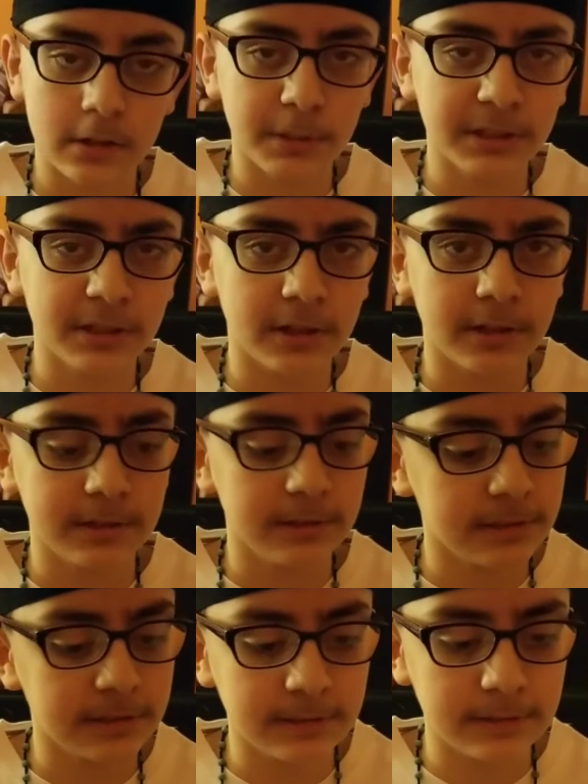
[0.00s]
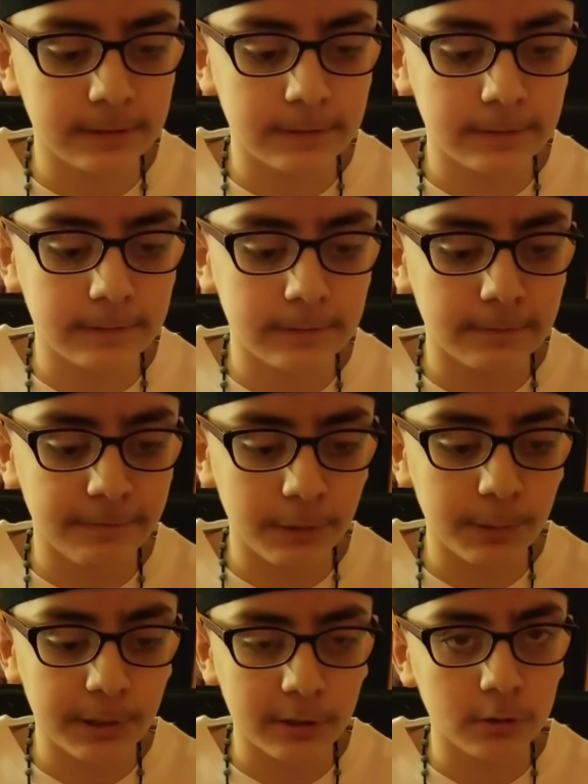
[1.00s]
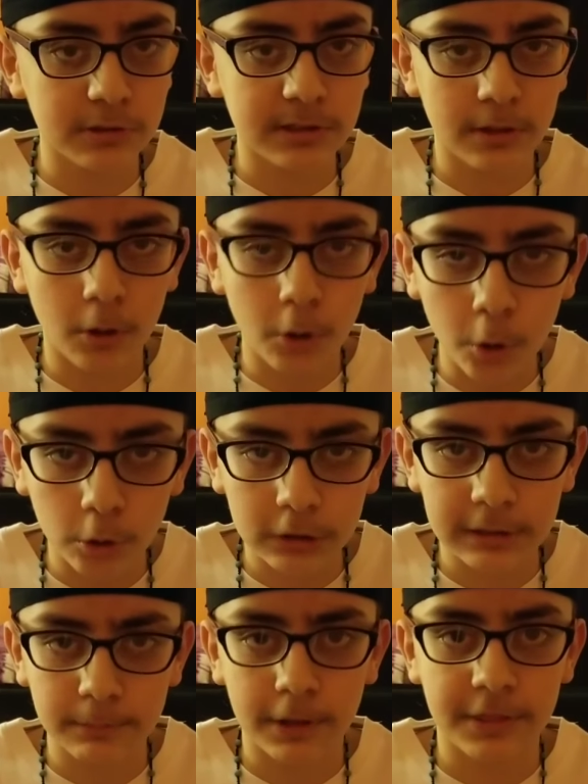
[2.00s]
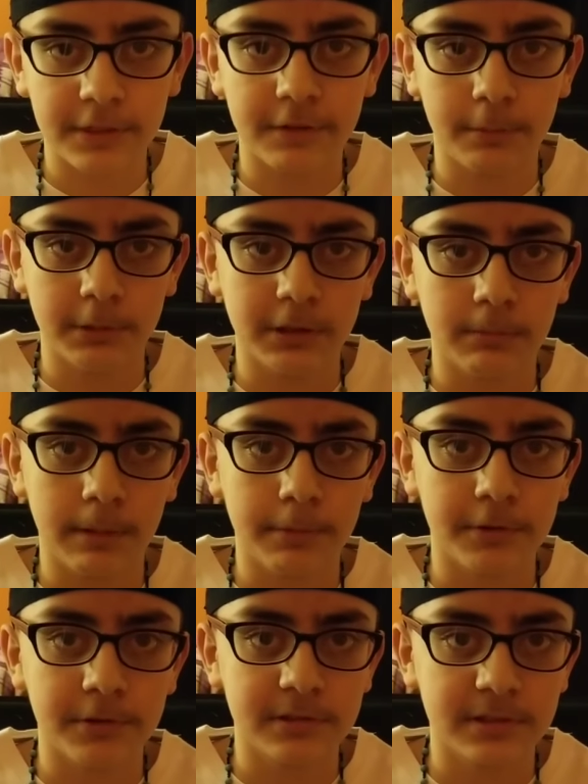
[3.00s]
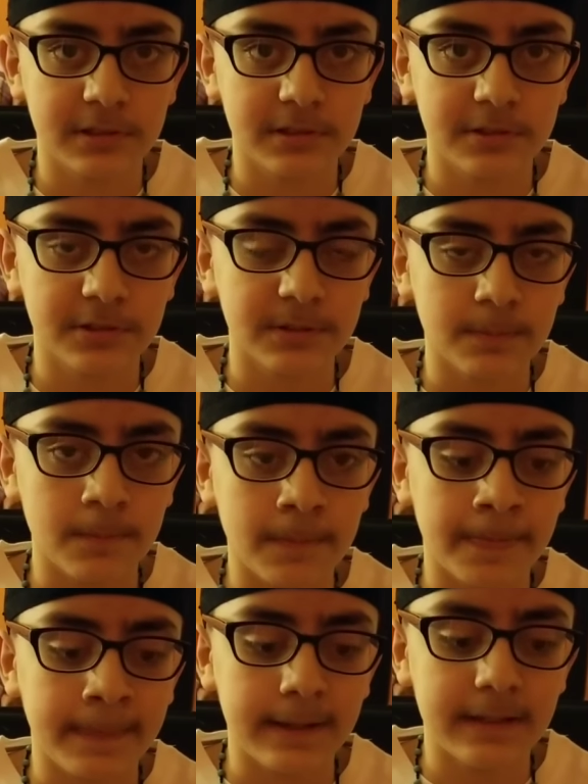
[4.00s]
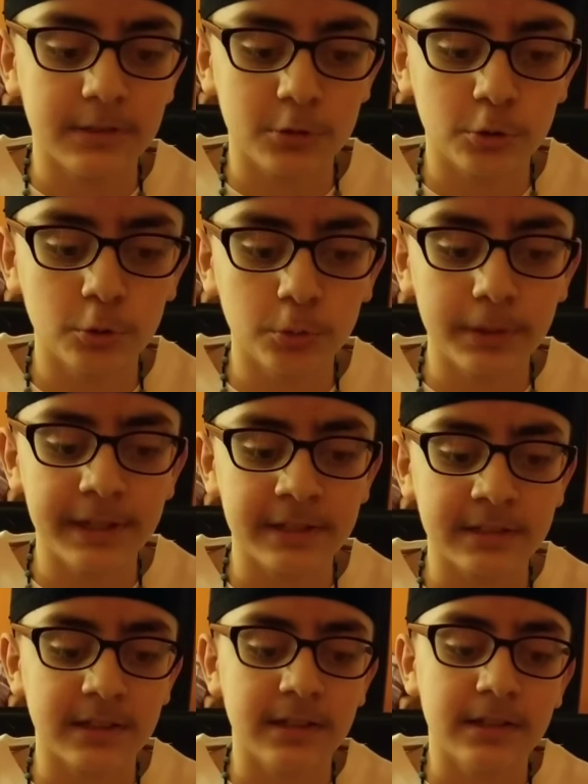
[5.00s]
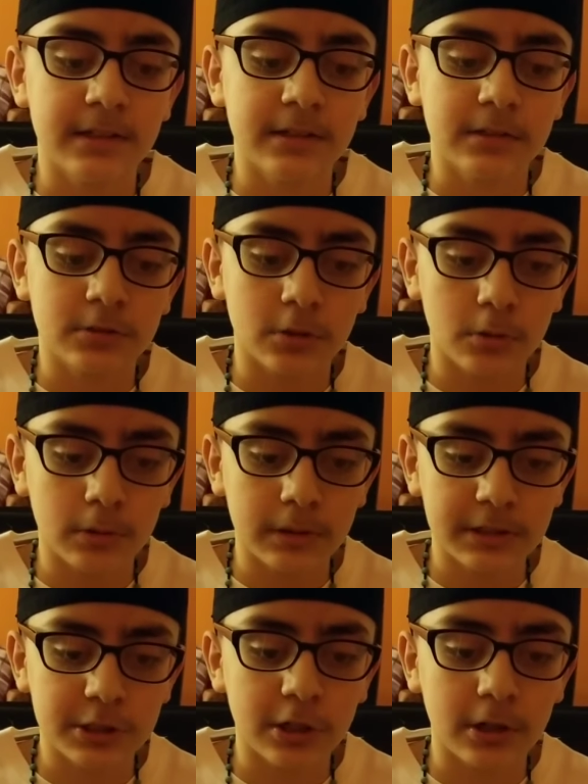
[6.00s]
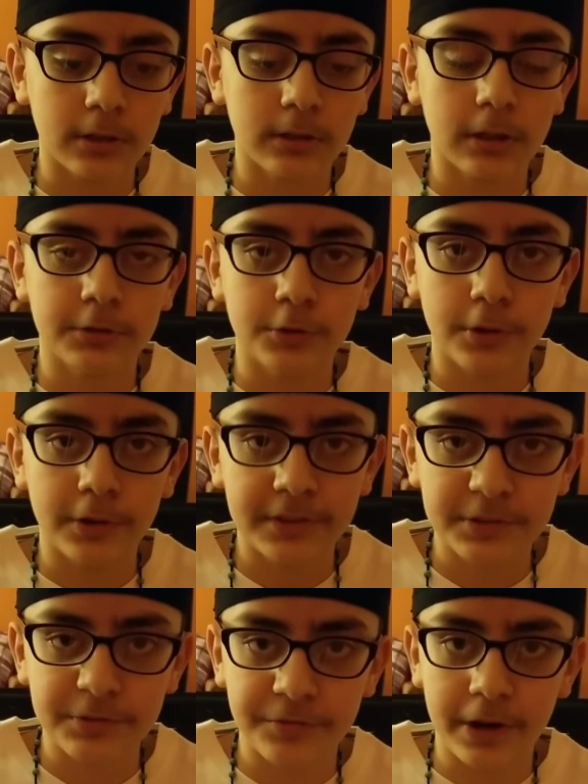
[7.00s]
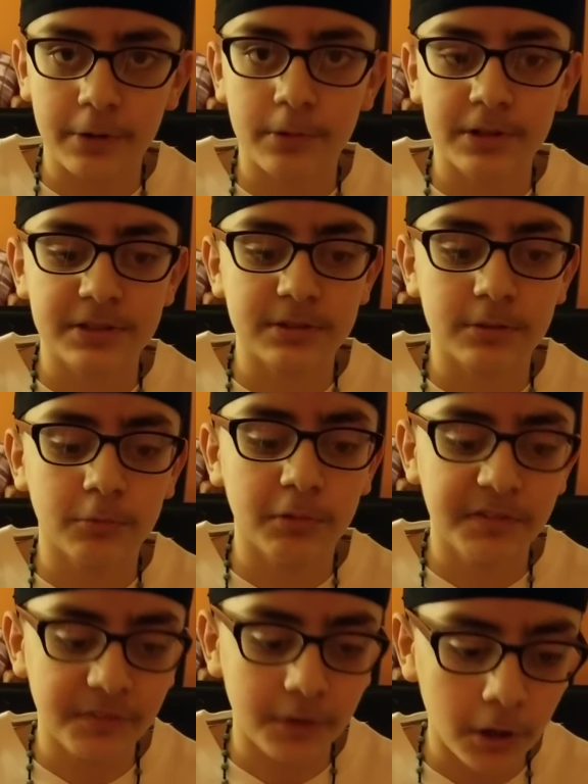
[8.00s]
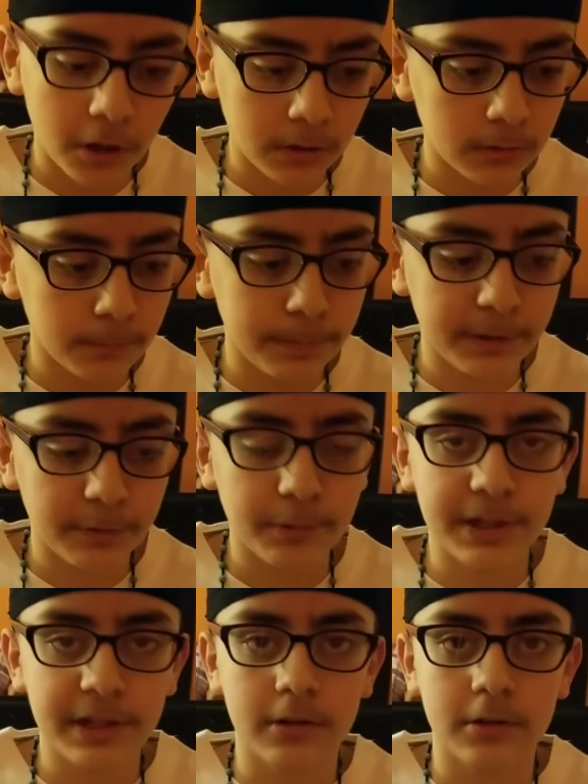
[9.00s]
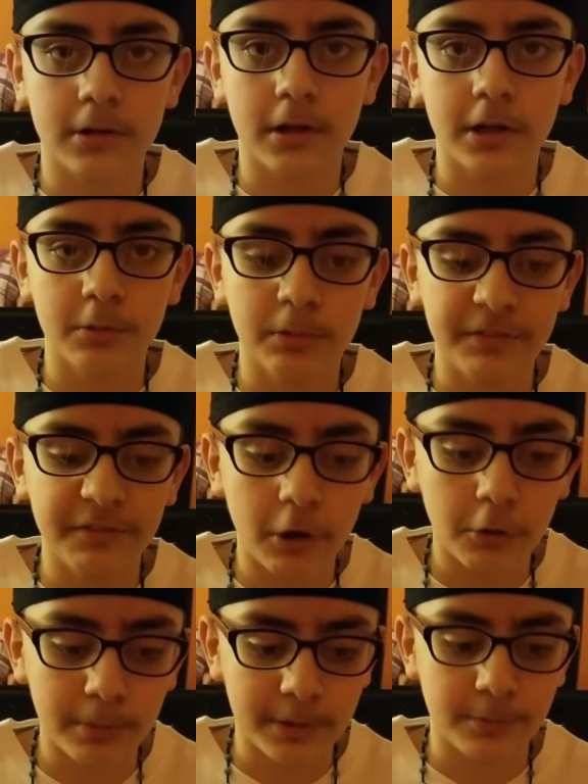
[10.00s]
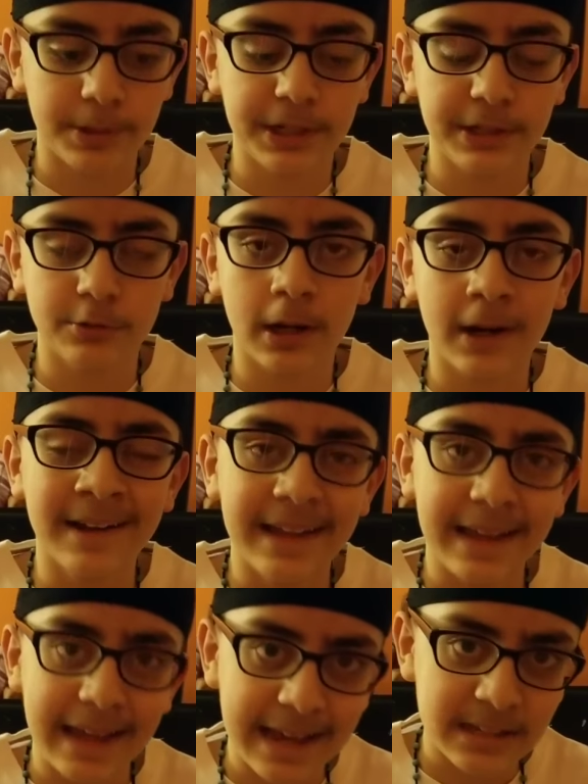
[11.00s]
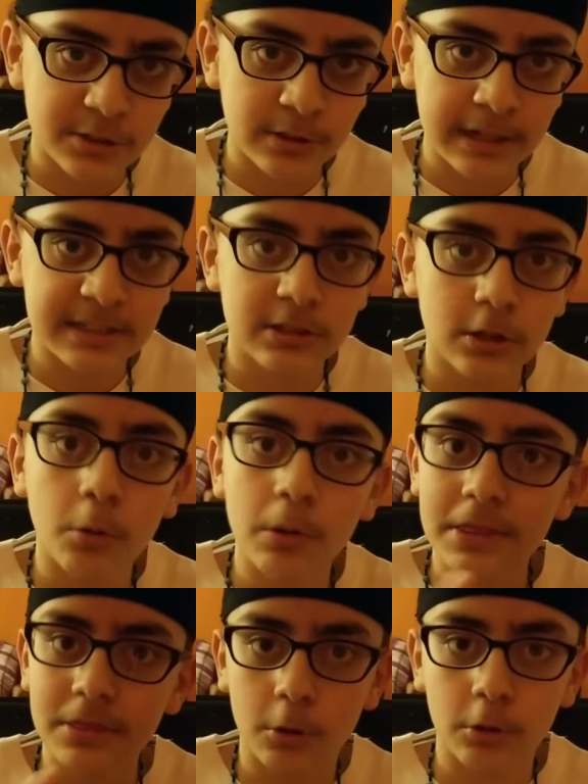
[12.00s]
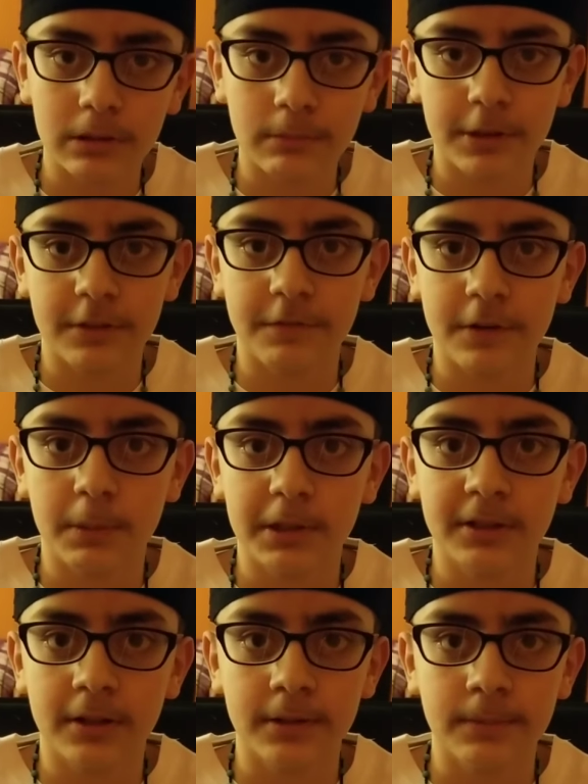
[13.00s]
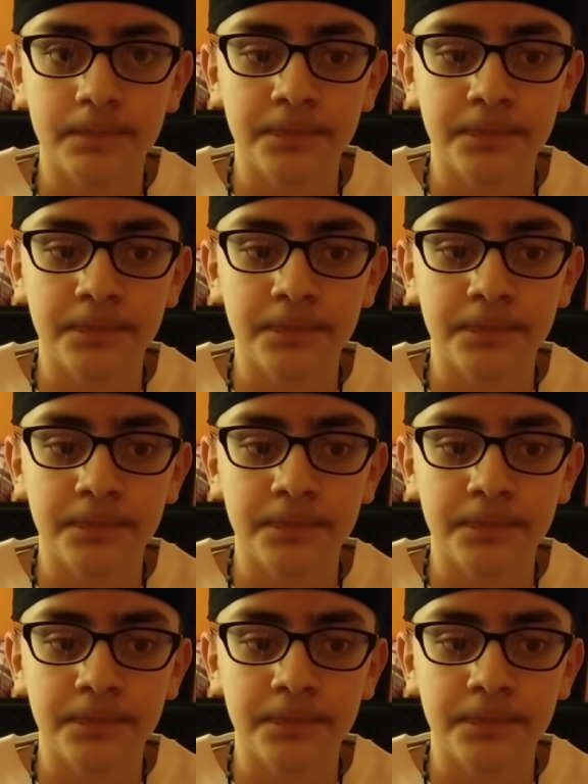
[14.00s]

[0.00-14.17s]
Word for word: Ramadan is very close, the holy month of Ramadan, my brothers and sisters. In two weeks, so inshallah during this virus we've all been reading Quran, we've all been reading dua. As you guys know in the holy month of Ramadan,